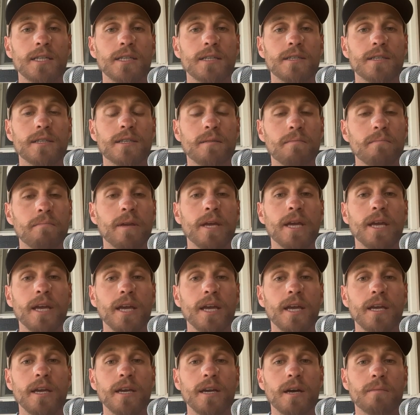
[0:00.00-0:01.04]
to
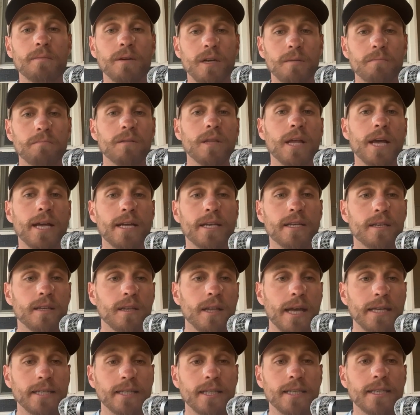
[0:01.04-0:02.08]
me, I'm going to blend
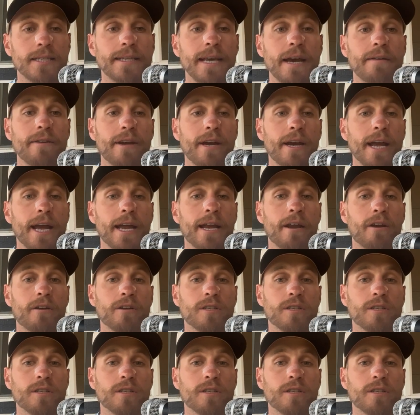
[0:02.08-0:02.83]
lesson 7 and 8 here.